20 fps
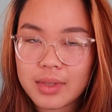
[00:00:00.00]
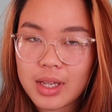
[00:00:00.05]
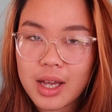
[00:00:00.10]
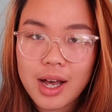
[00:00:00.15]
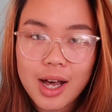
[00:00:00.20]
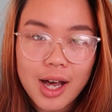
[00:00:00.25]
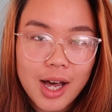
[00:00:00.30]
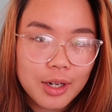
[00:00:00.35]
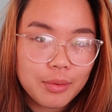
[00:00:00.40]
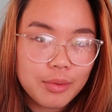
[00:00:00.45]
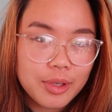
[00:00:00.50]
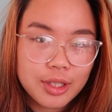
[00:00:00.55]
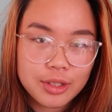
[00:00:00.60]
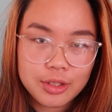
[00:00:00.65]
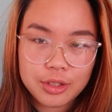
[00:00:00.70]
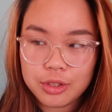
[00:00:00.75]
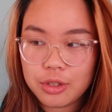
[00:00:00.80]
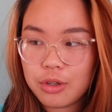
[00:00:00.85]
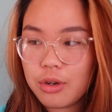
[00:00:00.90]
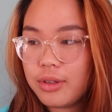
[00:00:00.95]
hardware
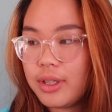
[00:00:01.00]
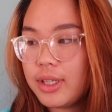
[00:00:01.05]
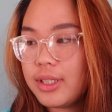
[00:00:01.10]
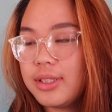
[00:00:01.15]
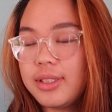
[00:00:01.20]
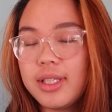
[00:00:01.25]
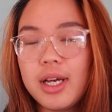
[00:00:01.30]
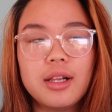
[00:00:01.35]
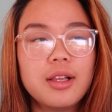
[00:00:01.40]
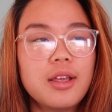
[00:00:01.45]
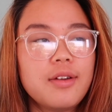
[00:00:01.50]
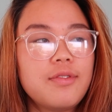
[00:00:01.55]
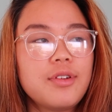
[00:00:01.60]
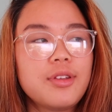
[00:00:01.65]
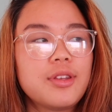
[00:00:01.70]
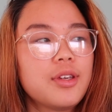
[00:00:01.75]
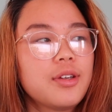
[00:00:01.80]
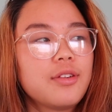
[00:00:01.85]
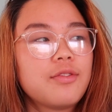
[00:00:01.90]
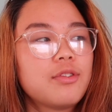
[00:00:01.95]
store. They sell
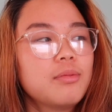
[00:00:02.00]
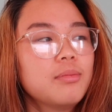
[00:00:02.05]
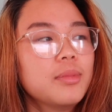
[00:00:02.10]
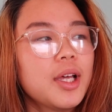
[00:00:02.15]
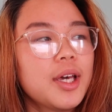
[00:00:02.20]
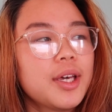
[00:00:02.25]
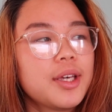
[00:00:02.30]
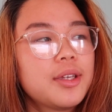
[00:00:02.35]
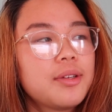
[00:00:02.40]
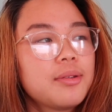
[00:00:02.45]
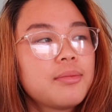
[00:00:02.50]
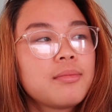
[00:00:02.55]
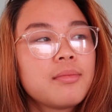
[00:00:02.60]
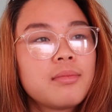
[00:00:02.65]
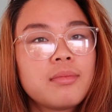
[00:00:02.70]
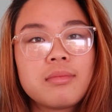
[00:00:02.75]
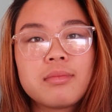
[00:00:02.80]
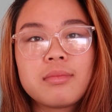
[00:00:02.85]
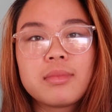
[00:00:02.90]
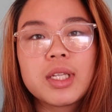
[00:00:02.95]
everything from like
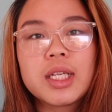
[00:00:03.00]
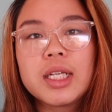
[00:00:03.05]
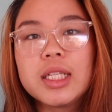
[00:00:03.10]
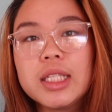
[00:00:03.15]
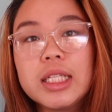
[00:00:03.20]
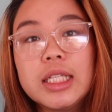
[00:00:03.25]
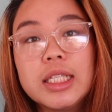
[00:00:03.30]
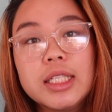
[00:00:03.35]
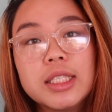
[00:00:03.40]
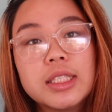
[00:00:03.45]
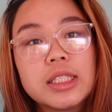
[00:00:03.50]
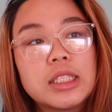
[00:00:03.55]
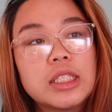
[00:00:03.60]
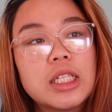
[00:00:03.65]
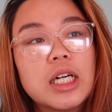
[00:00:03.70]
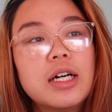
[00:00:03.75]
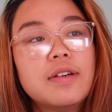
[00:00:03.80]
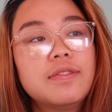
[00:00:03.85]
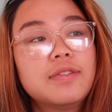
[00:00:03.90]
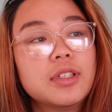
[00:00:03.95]
cleaning
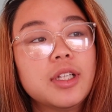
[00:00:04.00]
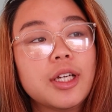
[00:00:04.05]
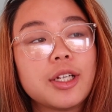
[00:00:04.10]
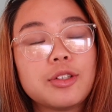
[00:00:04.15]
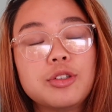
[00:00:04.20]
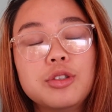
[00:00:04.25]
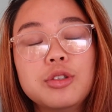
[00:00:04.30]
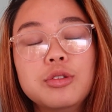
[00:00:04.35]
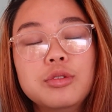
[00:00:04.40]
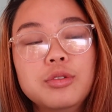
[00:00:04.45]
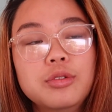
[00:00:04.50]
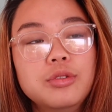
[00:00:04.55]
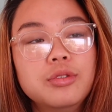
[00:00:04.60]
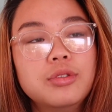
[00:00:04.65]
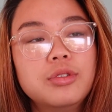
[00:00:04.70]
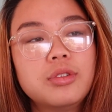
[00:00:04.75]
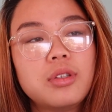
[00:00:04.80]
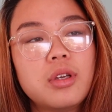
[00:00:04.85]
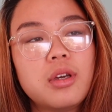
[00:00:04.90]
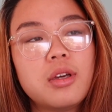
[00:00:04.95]
stuff to like
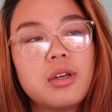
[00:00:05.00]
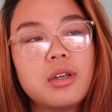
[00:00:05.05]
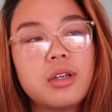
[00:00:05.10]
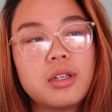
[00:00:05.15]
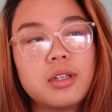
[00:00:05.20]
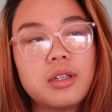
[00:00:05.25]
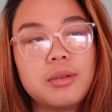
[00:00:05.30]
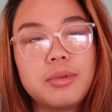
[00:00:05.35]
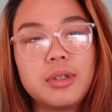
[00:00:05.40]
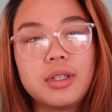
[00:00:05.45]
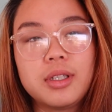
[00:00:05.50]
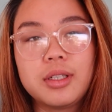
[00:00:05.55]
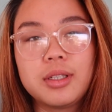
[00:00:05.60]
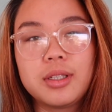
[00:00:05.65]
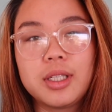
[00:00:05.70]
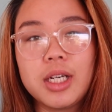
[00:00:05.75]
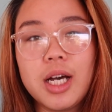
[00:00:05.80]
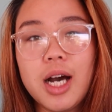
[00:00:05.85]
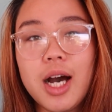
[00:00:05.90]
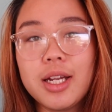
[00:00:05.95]
tools,
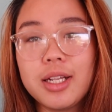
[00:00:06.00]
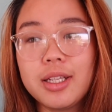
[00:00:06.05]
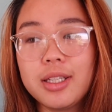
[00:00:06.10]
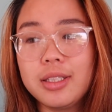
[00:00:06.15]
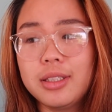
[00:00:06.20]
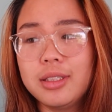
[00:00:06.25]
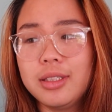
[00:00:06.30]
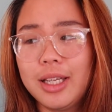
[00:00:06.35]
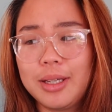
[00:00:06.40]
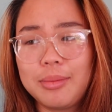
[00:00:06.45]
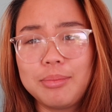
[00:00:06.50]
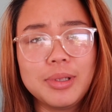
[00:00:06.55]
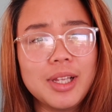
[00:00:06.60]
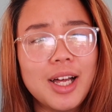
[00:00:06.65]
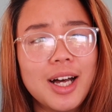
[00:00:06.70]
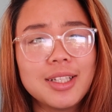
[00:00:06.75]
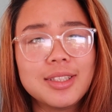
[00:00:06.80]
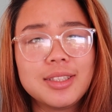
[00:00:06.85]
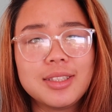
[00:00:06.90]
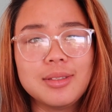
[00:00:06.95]
garden, like
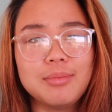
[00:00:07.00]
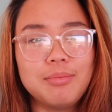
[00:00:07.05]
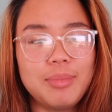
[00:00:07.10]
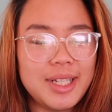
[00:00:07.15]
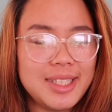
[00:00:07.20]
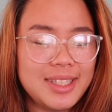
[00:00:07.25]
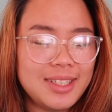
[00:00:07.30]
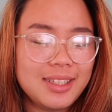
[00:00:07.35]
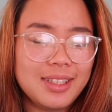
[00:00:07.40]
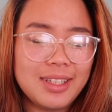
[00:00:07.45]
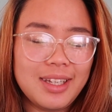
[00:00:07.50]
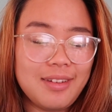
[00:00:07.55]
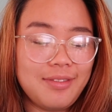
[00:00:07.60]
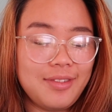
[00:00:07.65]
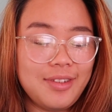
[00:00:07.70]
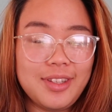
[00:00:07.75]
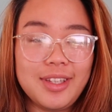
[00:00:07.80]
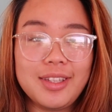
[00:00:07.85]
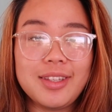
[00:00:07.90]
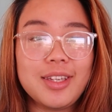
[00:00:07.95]
plants, and basically
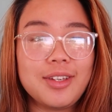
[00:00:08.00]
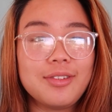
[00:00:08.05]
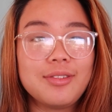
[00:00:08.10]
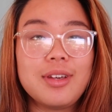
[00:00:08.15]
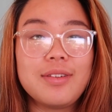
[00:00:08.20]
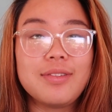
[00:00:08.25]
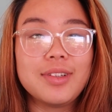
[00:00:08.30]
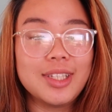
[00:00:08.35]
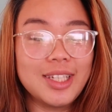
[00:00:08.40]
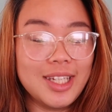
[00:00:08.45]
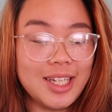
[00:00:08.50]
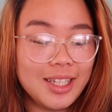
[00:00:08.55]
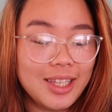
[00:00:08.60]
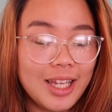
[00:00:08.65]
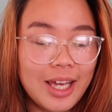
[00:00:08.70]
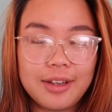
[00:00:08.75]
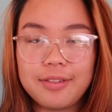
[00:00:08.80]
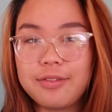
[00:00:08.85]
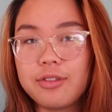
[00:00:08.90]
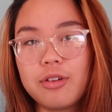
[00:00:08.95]
everything that you'll ever need
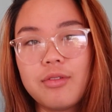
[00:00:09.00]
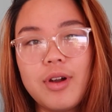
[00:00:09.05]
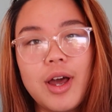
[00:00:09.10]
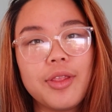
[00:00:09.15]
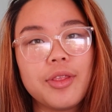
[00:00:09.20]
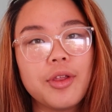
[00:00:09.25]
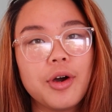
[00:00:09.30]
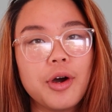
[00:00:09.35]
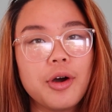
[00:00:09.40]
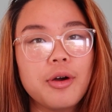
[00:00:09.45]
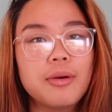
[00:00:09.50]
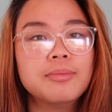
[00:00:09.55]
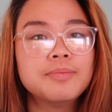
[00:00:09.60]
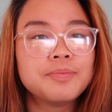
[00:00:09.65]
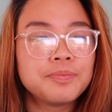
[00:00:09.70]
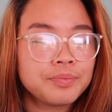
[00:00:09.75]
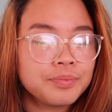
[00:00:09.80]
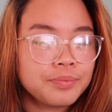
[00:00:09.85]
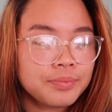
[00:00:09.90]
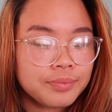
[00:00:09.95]
like for around the
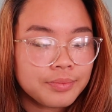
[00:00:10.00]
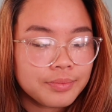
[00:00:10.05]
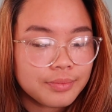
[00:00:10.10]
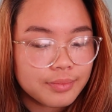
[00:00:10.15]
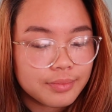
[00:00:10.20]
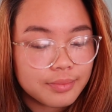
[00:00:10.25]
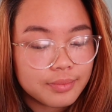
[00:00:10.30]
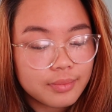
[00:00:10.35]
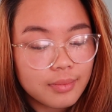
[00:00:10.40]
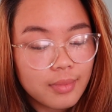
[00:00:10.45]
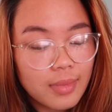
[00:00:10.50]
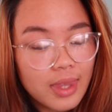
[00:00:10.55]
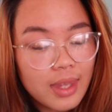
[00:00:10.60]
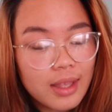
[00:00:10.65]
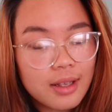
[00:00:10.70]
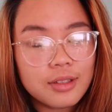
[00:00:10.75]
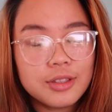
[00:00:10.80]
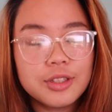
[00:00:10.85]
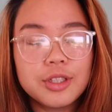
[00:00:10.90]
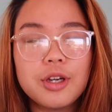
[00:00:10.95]
home.
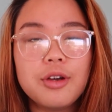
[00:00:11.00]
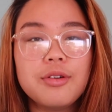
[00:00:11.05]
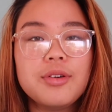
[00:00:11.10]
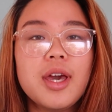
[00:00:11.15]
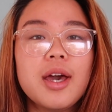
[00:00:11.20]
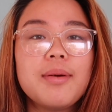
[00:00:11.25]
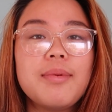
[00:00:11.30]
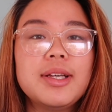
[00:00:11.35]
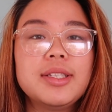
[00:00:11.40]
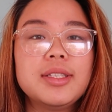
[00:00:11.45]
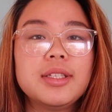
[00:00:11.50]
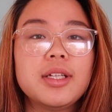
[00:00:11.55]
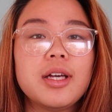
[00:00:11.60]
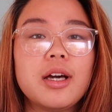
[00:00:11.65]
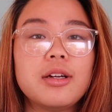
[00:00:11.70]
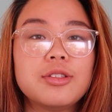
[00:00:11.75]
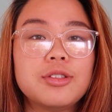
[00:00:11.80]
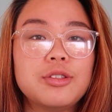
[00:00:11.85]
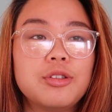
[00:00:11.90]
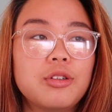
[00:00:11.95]
So yeah,
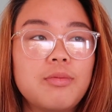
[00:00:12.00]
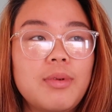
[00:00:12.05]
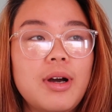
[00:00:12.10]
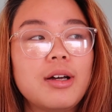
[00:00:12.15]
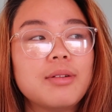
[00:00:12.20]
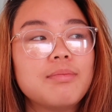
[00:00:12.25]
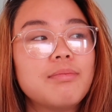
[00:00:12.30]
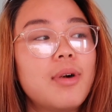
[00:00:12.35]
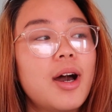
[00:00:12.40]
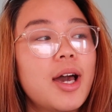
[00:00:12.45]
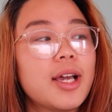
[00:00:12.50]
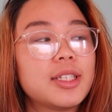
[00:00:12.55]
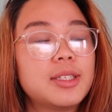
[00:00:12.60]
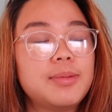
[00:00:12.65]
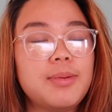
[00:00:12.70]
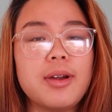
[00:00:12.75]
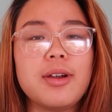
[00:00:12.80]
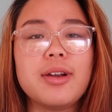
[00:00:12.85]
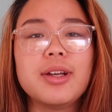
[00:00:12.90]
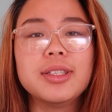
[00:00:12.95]
basically I'll just talk about my
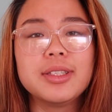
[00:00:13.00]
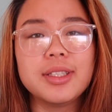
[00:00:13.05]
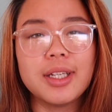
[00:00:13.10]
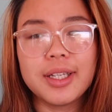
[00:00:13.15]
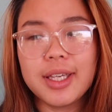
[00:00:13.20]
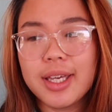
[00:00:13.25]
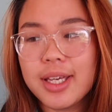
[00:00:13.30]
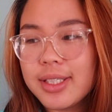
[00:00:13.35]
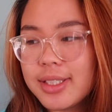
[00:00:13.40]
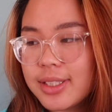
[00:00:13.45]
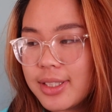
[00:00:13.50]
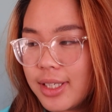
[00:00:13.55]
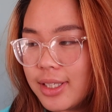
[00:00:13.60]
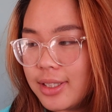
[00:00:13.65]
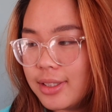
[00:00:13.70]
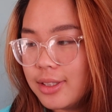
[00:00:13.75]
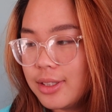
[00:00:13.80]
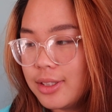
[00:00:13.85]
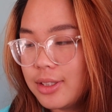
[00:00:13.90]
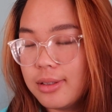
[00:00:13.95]
experience, I guess,
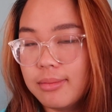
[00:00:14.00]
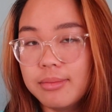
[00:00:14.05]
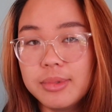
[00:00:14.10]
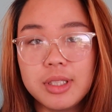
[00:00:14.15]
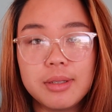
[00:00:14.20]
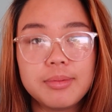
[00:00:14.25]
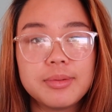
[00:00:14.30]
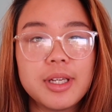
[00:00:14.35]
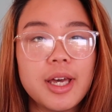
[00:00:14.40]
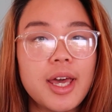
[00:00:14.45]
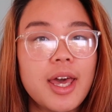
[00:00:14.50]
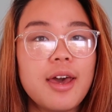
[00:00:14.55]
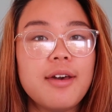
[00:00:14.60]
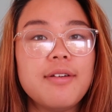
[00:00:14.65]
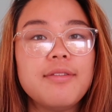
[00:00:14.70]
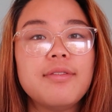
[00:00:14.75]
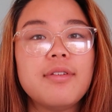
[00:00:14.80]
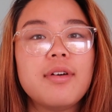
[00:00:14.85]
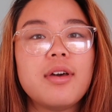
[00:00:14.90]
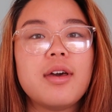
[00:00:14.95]
and some tips I
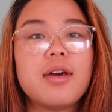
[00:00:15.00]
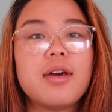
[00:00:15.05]
have